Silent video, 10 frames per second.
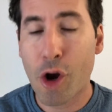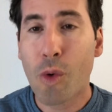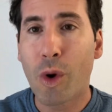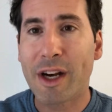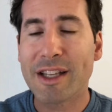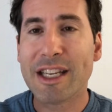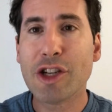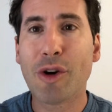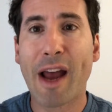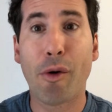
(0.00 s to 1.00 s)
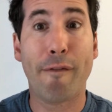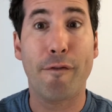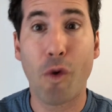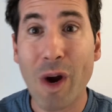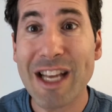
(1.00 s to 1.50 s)
We're going to teach you how to
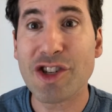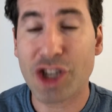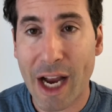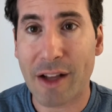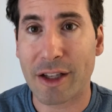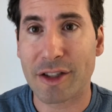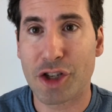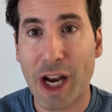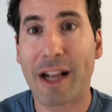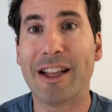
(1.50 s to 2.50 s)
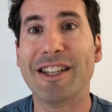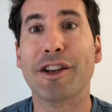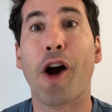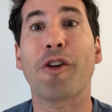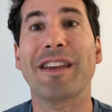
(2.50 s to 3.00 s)
avoid checklists.
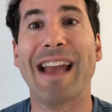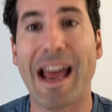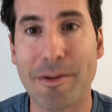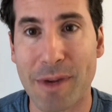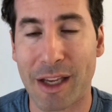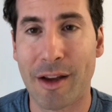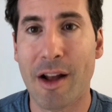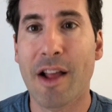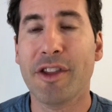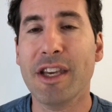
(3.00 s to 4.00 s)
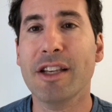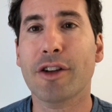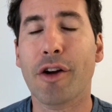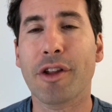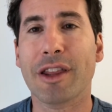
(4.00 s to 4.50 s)
Checklists are the enemy. These
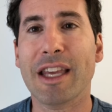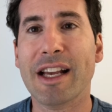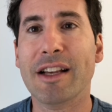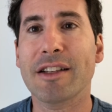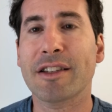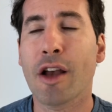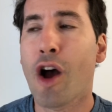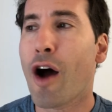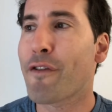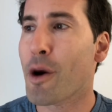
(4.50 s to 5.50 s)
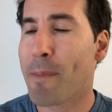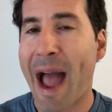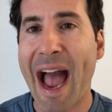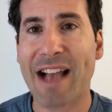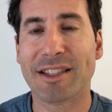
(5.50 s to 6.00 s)
are the things of our
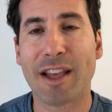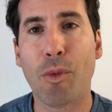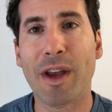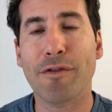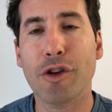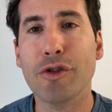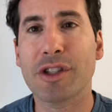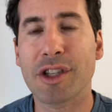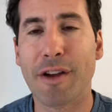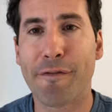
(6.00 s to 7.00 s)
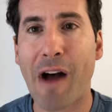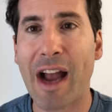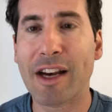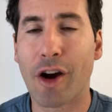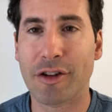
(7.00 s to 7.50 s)
past that we have used to
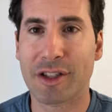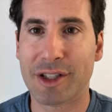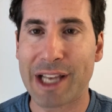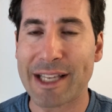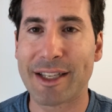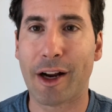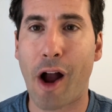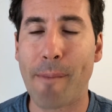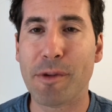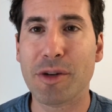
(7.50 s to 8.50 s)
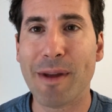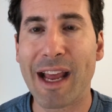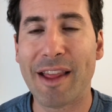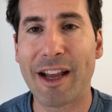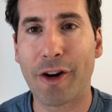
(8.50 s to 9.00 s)
define our success and accomplishment,
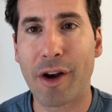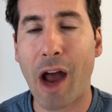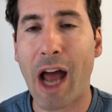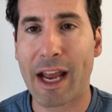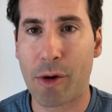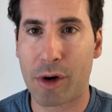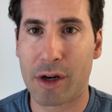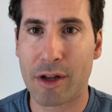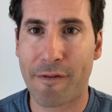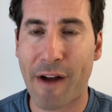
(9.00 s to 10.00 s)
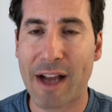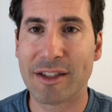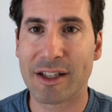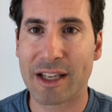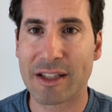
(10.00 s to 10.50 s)
and they are not how we're going to define
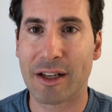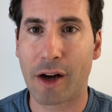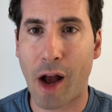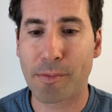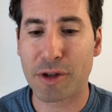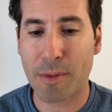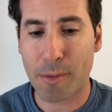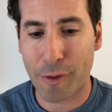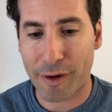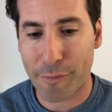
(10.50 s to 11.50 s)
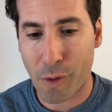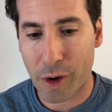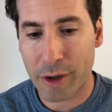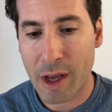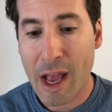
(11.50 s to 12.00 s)
success and accomplishment moving forward.